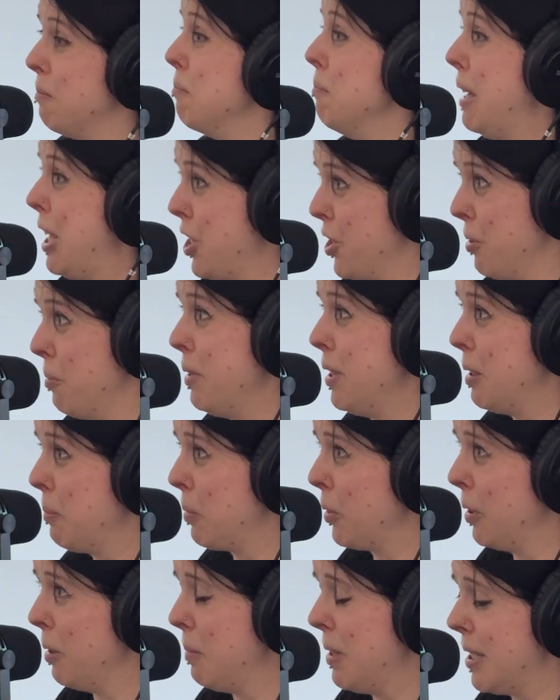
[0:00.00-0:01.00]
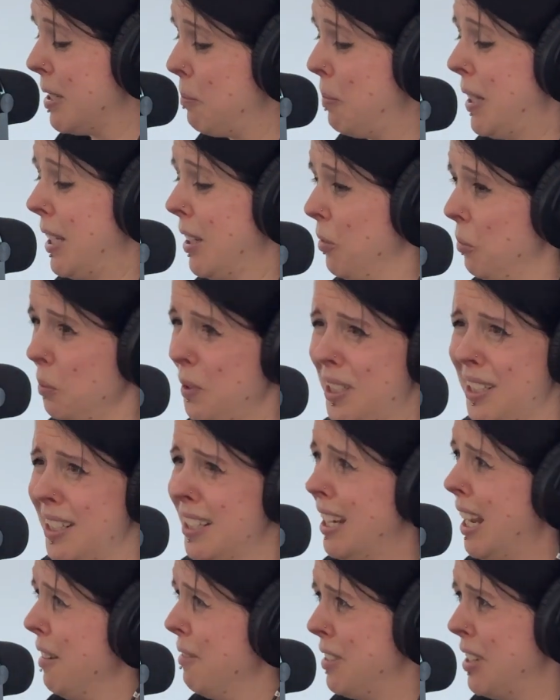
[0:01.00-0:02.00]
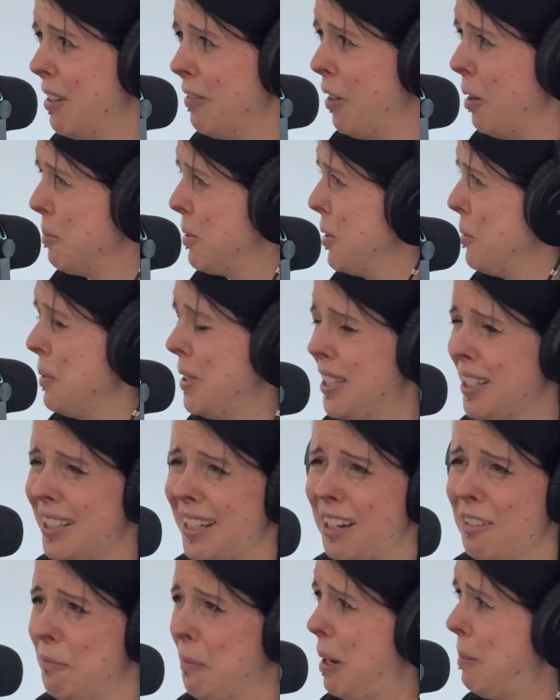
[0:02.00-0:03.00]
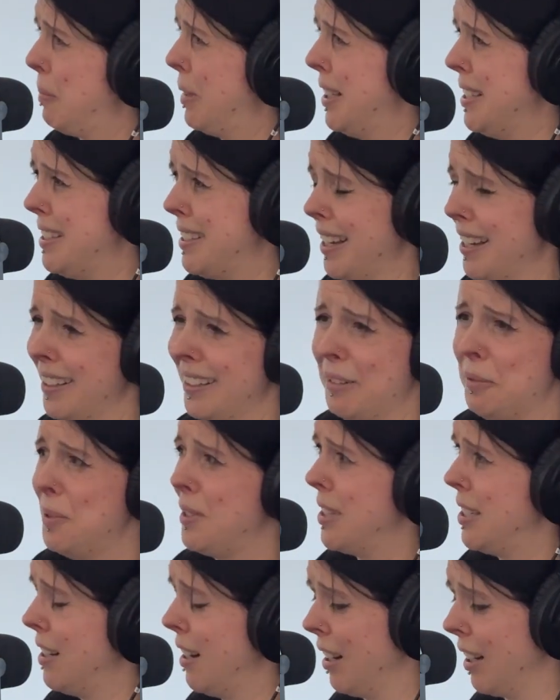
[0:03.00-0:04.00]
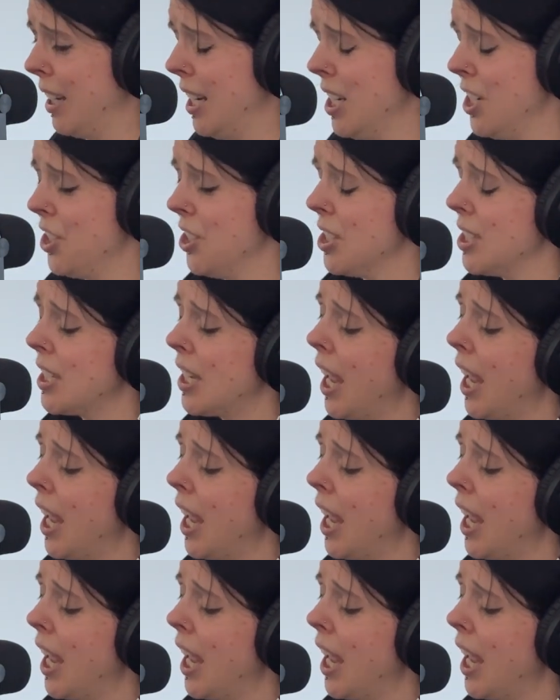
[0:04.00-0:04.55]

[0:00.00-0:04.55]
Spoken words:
major redeployments because we didn't have DevOps and we didn't have pipelines, and it was the dark ages.